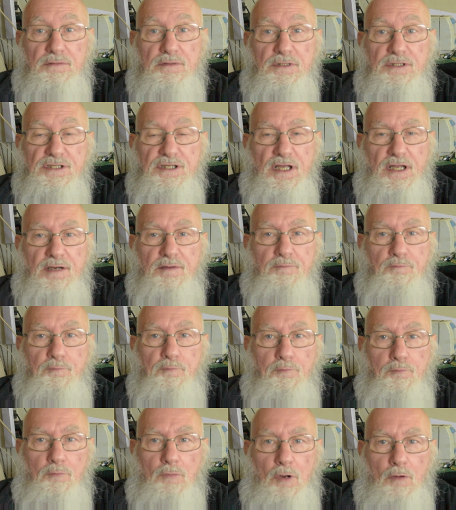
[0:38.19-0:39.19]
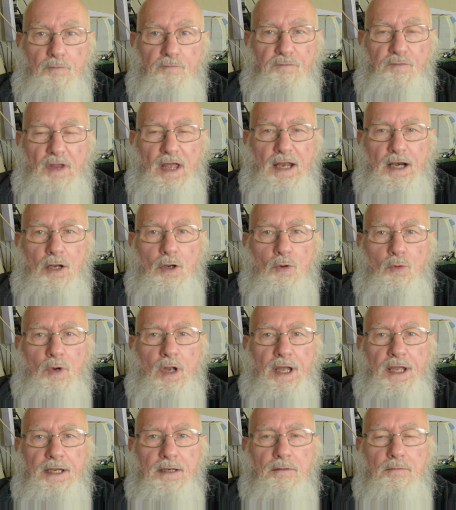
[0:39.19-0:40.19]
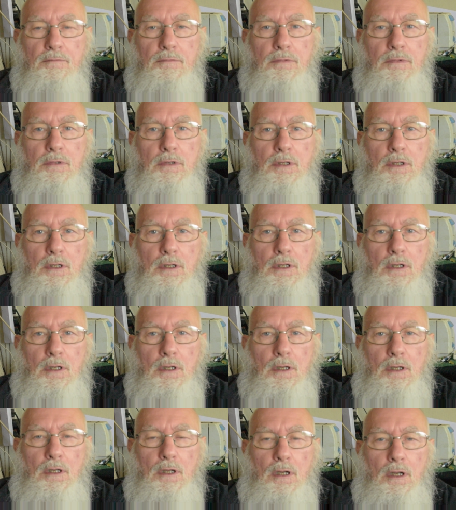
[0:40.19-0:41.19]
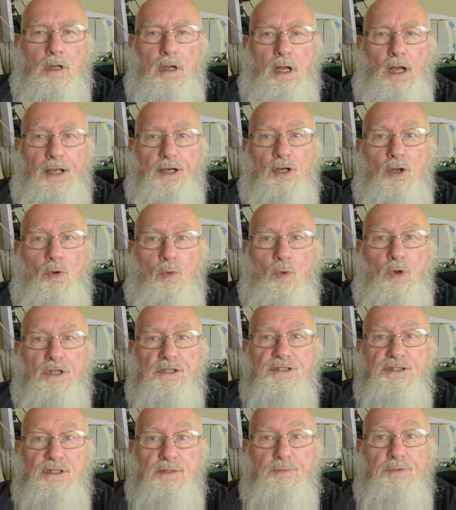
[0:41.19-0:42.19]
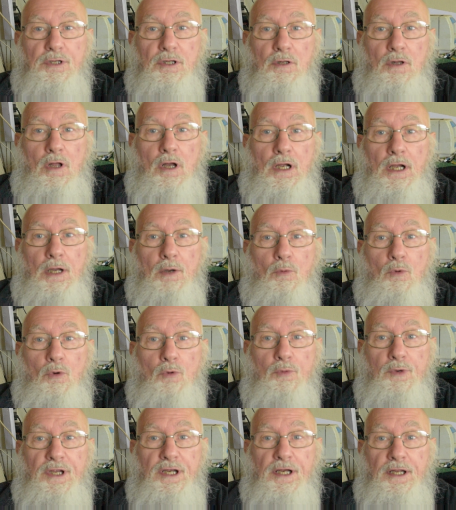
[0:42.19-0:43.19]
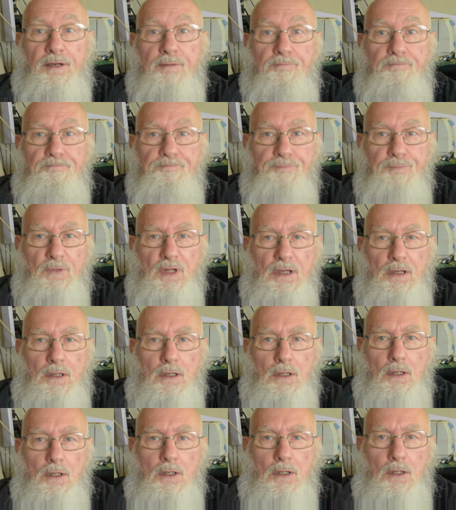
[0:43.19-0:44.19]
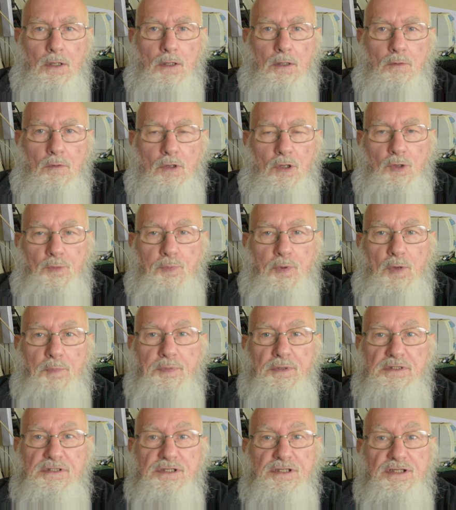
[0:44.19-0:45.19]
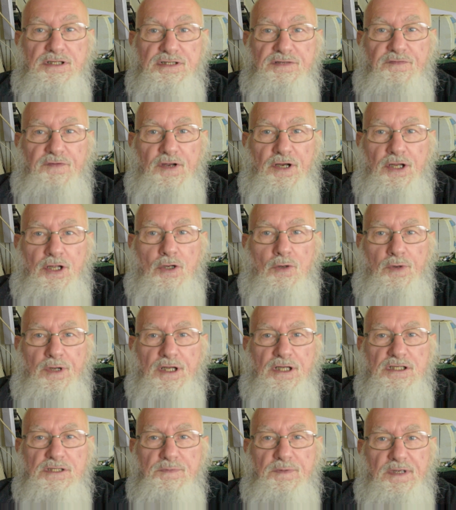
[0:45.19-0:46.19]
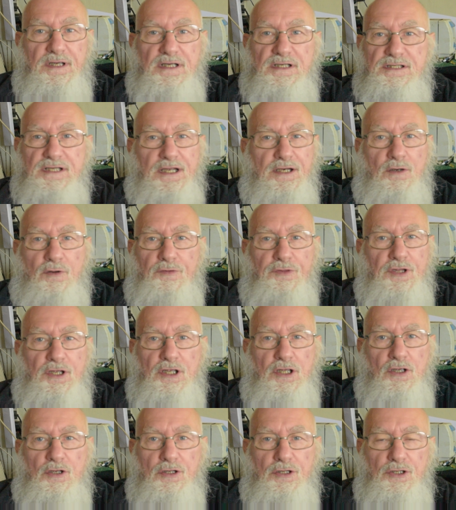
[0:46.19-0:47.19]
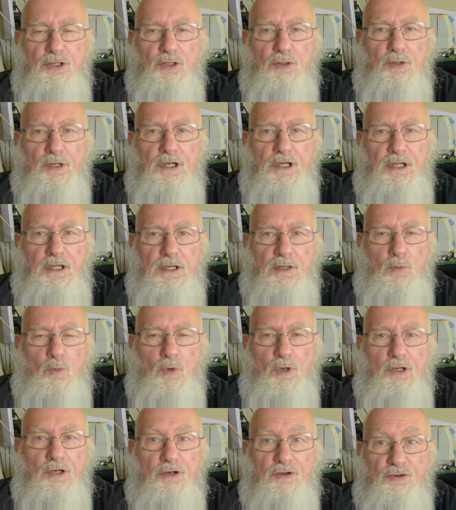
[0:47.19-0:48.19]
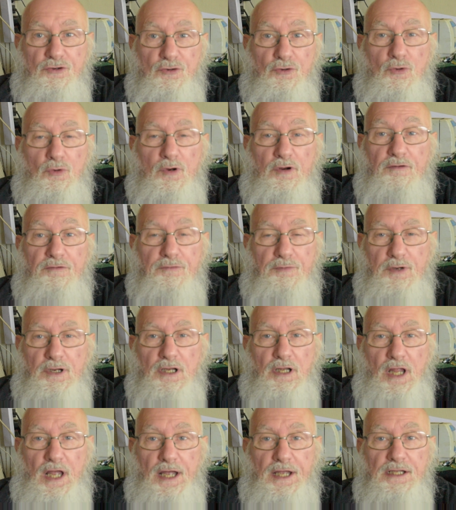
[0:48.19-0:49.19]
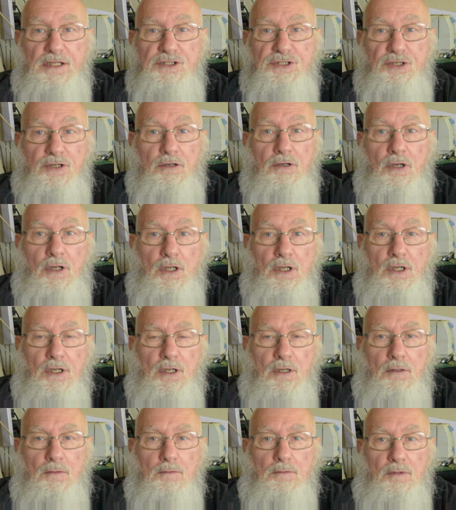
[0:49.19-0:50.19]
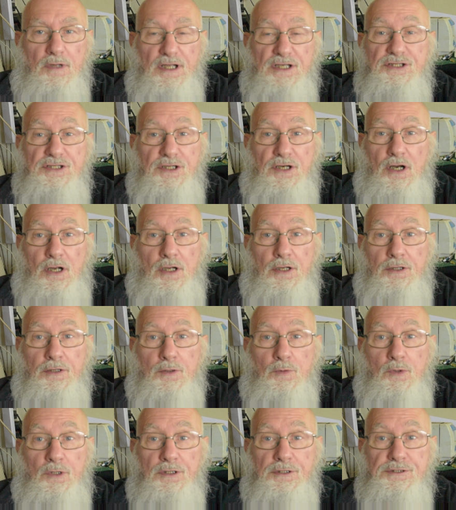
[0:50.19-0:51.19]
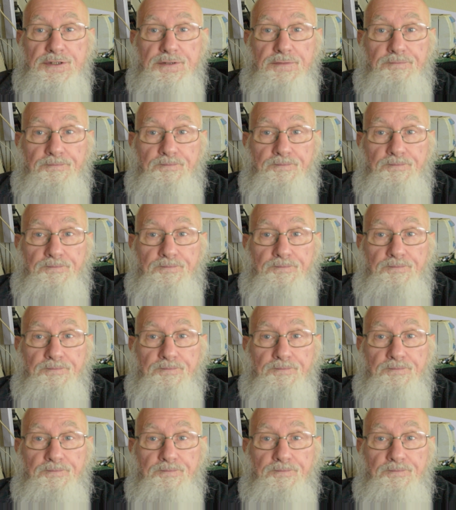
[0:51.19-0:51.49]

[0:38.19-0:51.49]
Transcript: He said flat out right, I don't want something long, I won't read it. Well, the purpose of this video is because I don't think you can do it in one or two or three lines or less than 100 words.